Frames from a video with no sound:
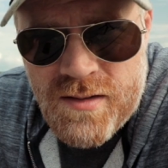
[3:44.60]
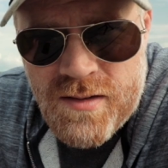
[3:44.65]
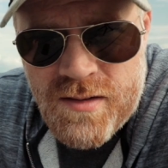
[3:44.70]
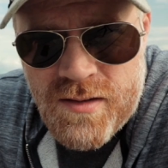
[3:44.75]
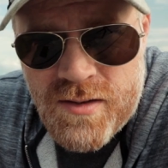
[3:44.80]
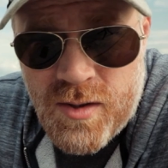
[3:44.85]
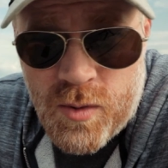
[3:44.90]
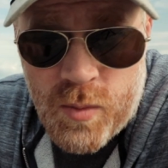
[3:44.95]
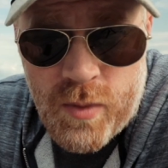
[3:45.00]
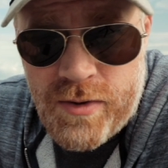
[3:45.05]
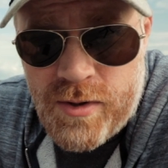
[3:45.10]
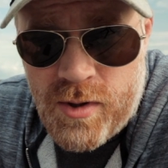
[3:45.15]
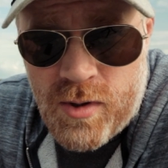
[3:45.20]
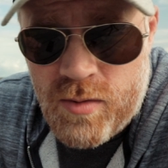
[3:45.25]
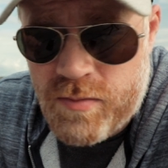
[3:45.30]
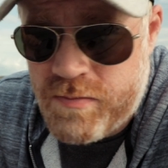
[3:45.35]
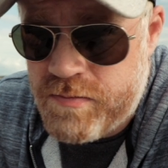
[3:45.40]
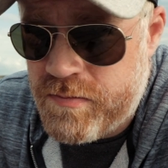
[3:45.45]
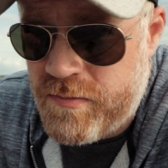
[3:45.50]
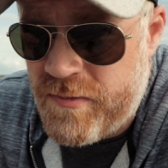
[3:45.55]
So with
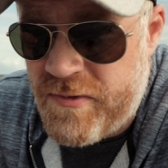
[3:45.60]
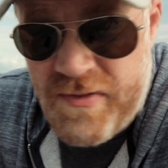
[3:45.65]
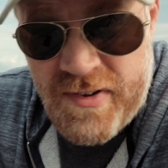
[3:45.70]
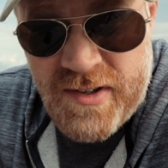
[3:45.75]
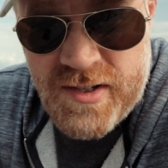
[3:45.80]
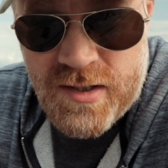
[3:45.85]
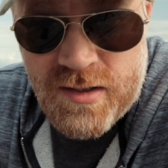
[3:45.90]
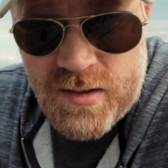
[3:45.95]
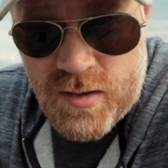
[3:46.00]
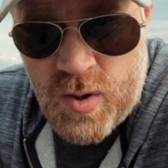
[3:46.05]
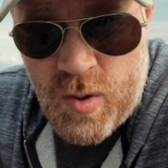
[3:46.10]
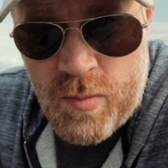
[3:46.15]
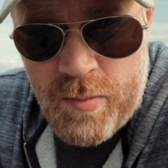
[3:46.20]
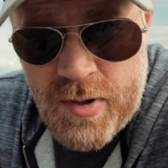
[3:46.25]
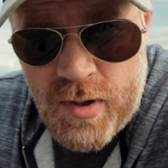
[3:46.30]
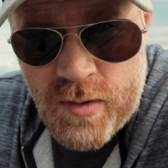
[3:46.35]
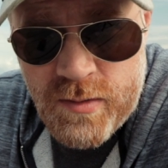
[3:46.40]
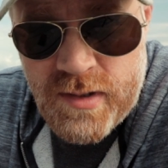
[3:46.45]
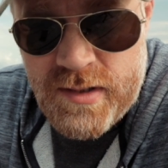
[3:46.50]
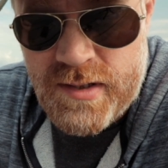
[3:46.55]
your physical
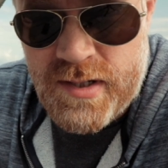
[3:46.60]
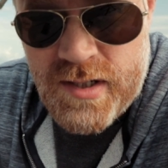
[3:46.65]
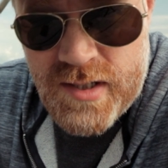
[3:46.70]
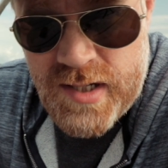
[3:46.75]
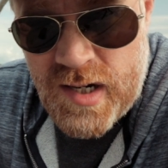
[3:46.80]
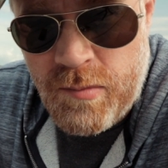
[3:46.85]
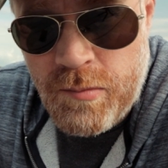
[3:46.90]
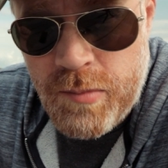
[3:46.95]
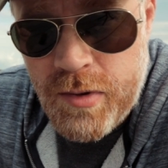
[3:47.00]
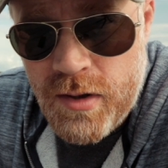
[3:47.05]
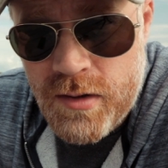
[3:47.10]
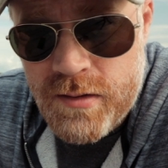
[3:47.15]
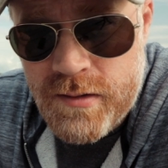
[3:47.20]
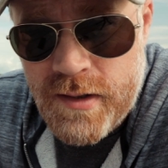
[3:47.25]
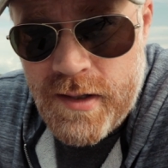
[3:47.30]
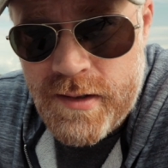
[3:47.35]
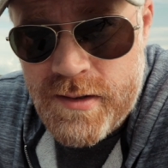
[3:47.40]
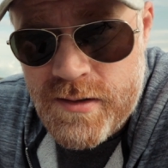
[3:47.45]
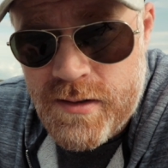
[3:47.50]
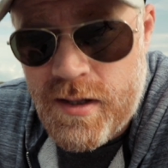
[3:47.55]
components assembled,
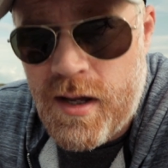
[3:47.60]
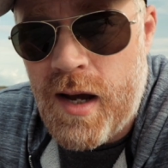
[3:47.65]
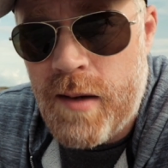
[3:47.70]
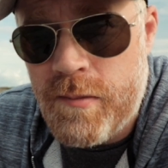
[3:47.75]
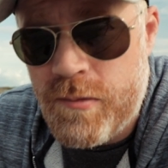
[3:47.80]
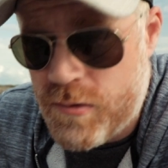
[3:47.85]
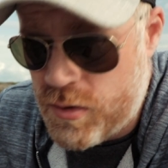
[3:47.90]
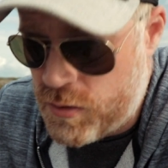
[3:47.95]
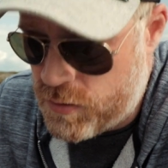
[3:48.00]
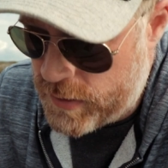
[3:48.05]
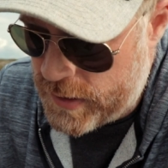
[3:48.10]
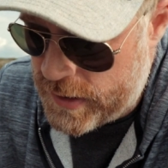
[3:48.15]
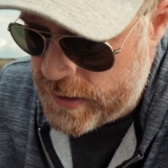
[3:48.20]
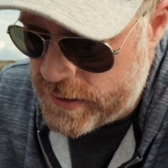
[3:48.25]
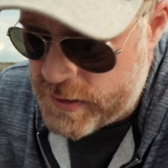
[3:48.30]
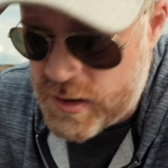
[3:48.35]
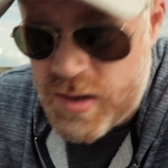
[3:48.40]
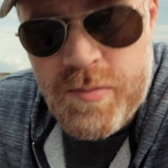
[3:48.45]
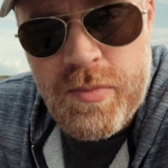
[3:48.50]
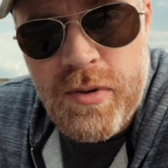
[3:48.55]
it's time to
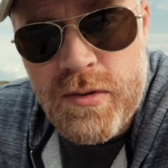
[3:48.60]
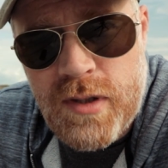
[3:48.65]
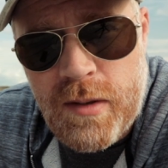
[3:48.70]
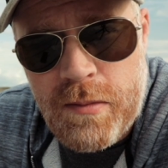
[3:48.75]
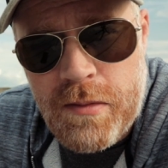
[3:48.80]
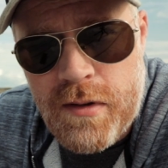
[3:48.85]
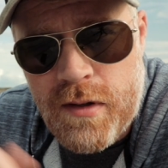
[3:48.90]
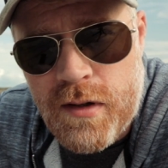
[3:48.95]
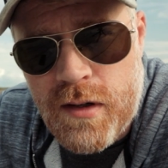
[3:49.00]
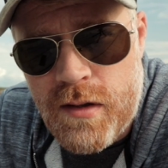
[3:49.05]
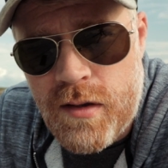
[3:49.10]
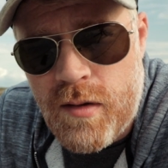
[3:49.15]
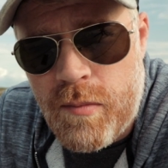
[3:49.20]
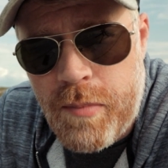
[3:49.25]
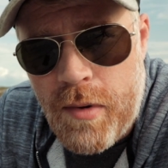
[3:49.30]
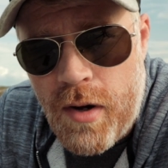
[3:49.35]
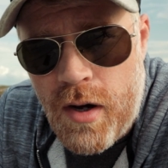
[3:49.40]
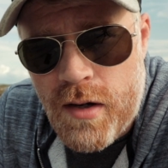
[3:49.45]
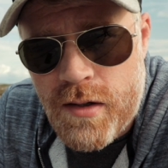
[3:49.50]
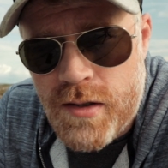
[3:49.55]
really just put everything in the
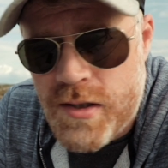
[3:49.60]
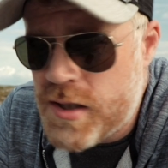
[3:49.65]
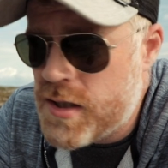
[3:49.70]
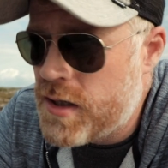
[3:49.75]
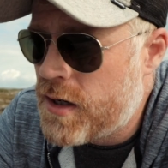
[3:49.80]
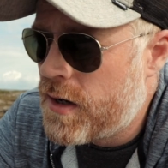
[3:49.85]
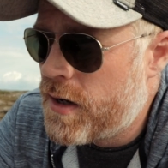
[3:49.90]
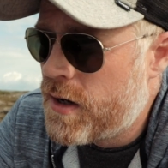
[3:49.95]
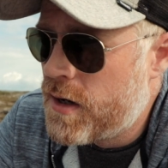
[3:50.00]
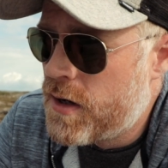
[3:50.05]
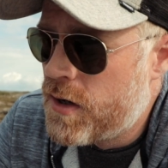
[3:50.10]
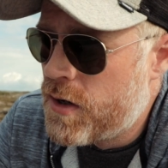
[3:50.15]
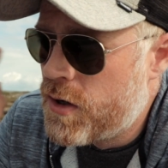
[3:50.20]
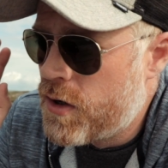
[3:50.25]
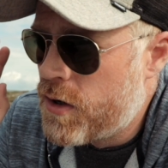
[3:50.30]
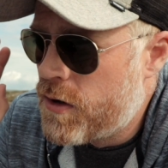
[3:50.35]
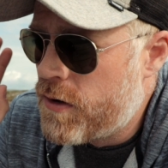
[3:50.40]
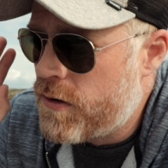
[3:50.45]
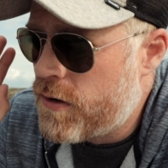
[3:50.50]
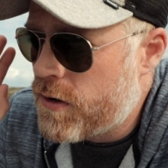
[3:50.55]
box,
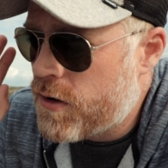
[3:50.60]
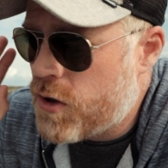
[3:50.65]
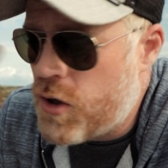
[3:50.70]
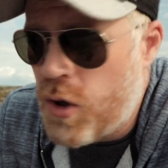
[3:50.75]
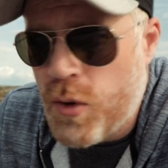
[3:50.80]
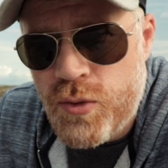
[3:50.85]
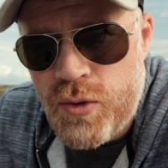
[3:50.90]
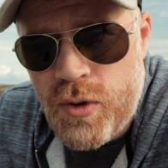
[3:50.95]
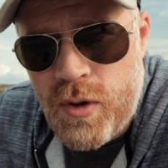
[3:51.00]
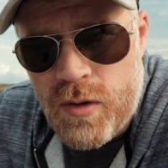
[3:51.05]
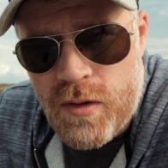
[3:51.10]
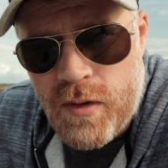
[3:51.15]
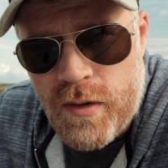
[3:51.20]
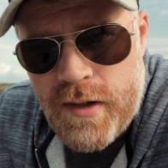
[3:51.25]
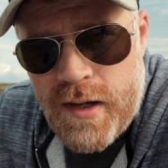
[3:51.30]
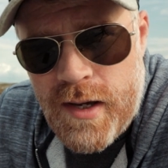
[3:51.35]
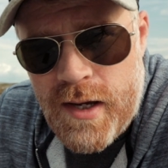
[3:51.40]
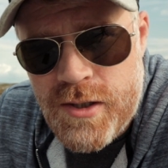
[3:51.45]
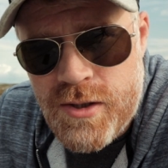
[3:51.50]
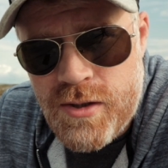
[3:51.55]
go to your
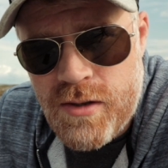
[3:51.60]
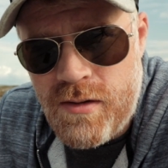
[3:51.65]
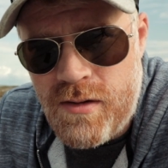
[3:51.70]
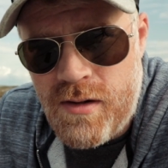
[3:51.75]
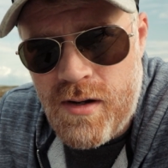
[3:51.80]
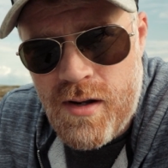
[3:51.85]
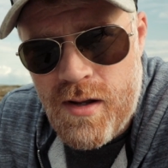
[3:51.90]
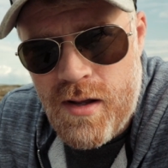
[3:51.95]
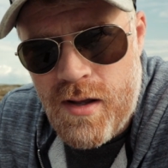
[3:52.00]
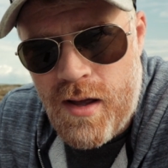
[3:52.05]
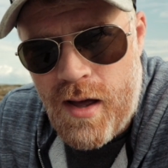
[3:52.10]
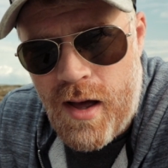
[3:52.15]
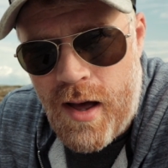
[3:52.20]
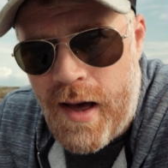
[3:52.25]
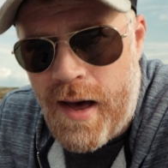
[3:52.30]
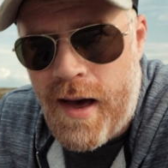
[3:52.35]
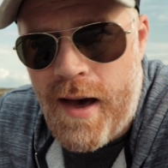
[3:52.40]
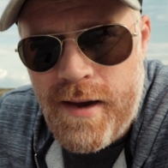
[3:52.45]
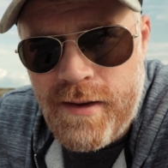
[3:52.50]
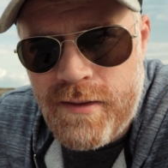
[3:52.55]
location,
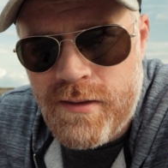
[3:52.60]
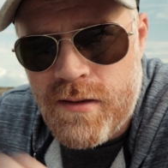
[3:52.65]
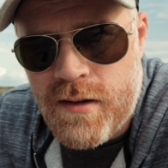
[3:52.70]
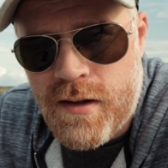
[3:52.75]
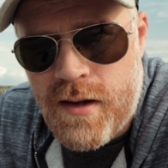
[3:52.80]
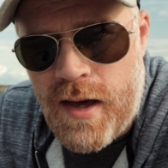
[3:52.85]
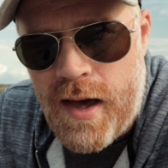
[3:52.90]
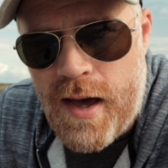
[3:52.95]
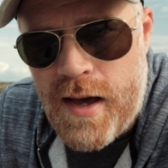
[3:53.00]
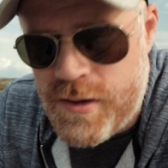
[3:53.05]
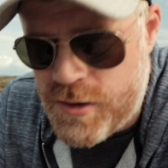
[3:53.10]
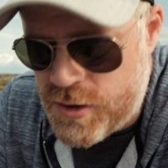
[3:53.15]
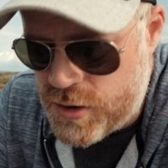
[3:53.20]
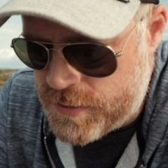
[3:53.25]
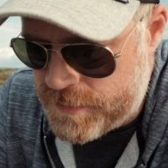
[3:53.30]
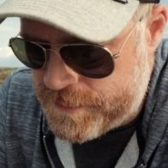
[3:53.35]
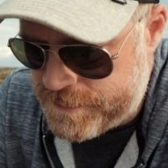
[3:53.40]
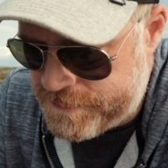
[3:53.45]
hide the cache,